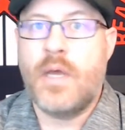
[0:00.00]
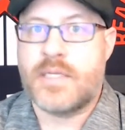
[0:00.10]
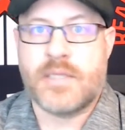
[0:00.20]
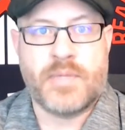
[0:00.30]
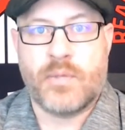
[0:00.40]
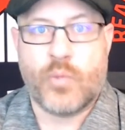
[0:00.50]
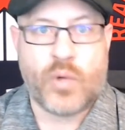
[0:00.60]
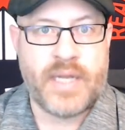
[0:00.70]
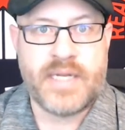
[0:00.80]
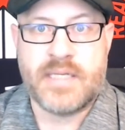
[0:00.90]
something
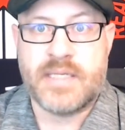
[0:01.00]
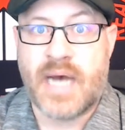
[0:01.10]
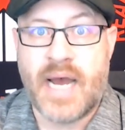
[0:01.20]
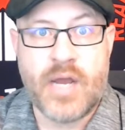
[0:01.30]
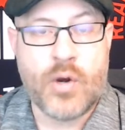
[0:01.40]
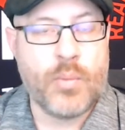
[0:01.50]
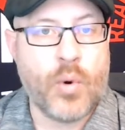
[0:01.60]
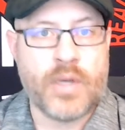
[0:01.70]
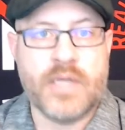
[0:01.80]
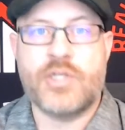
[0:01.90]
related to diet or
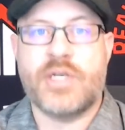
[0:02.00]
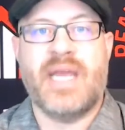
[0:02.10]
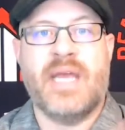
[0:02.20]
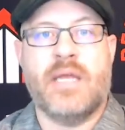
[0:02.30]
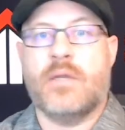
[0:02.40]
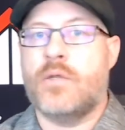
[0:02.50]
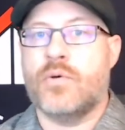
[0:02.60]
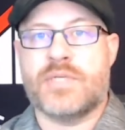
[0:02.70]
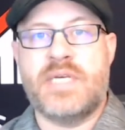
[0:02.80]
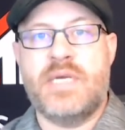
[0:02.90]
mortgage, and
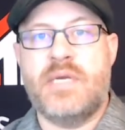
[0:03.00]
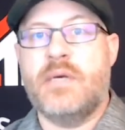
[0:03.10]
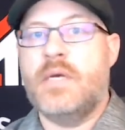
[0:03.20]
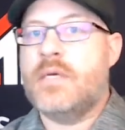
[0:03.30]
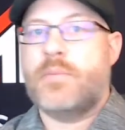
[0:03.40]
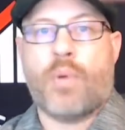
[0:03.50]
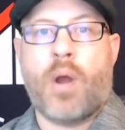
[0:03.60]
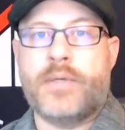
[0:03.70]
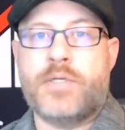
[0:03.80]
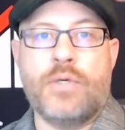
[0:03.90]
you'll see
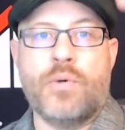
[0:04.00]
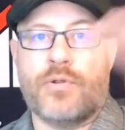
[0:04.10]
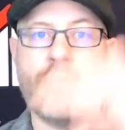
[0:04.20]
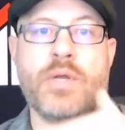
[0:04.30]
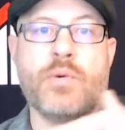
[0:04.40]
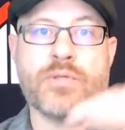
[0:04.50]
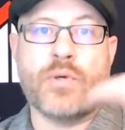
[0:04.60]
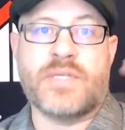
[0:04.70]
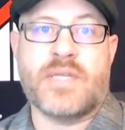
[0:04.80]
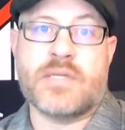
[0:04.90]
probably 2 or 3
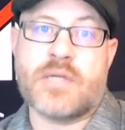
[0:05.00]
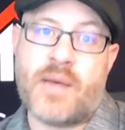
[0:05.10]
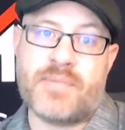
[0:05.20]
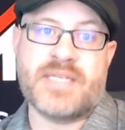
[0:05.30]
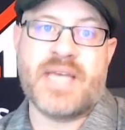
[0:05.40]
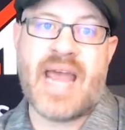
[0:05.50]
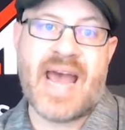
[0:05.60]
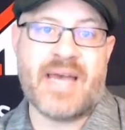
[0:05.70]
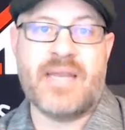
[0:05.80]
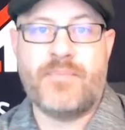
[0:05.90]
results at the top that say
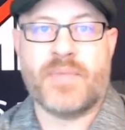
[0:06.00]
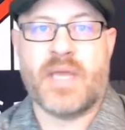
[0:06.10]
ad.